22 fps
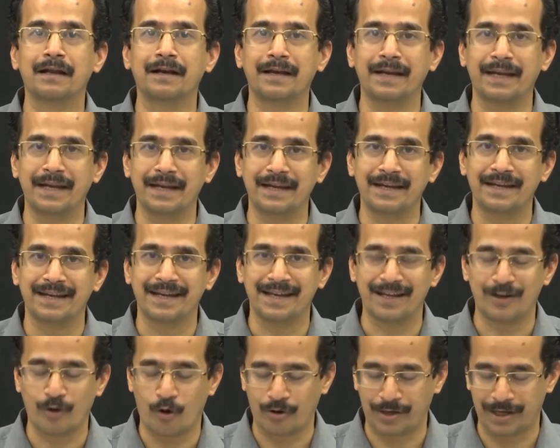There is a
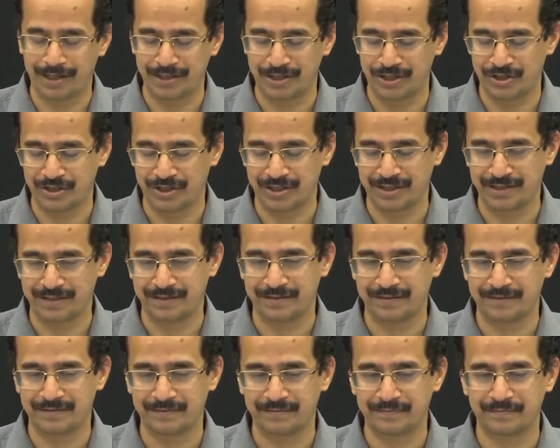famous quote
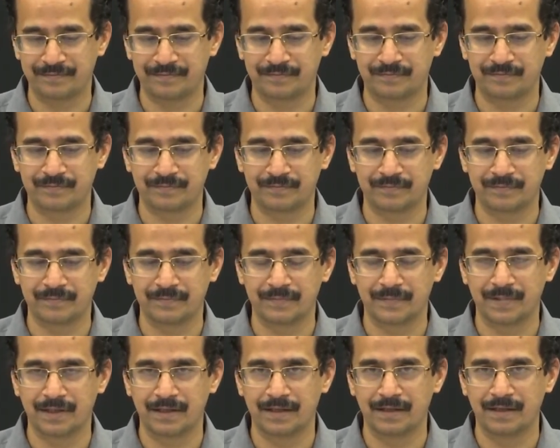
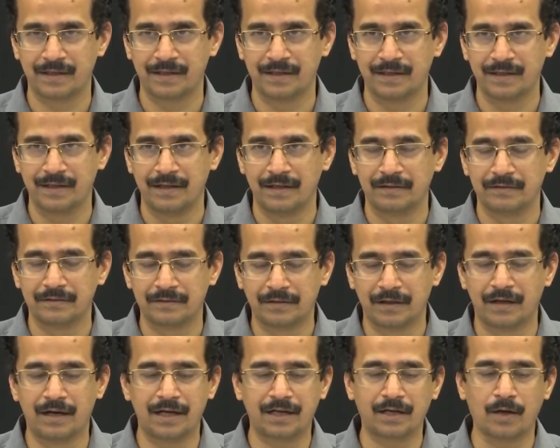by George
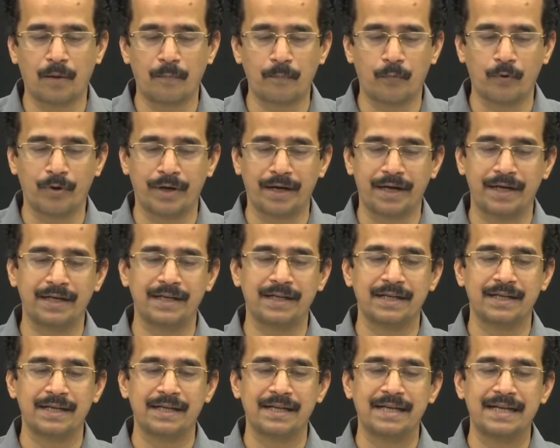
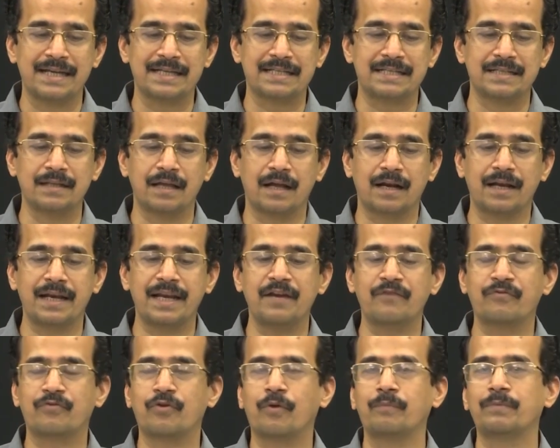Santayana, is
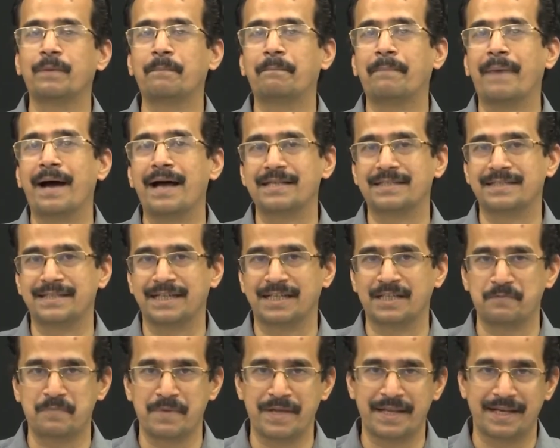quoted in the
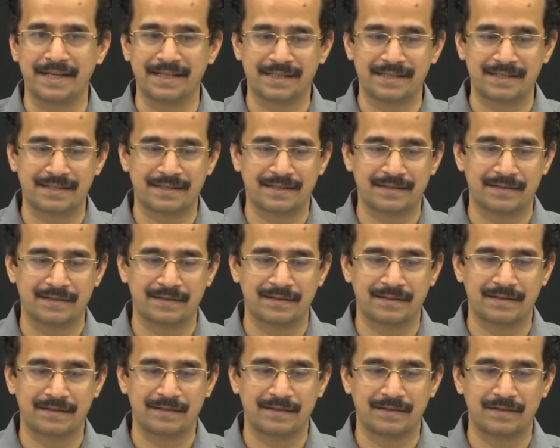Garvin's paper,
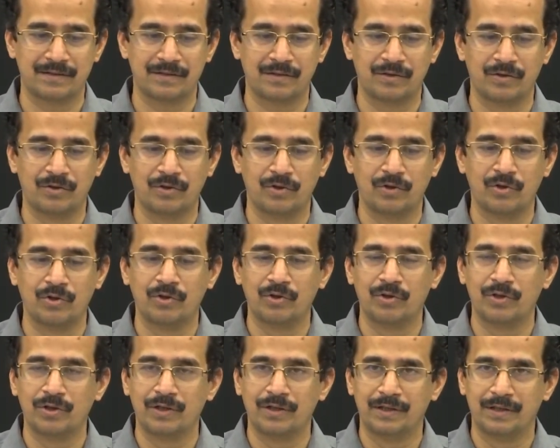which goes
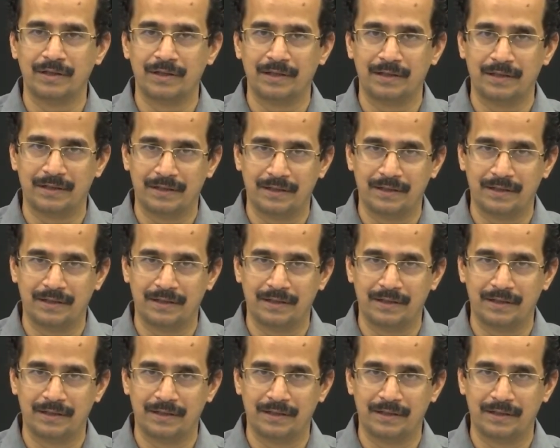like,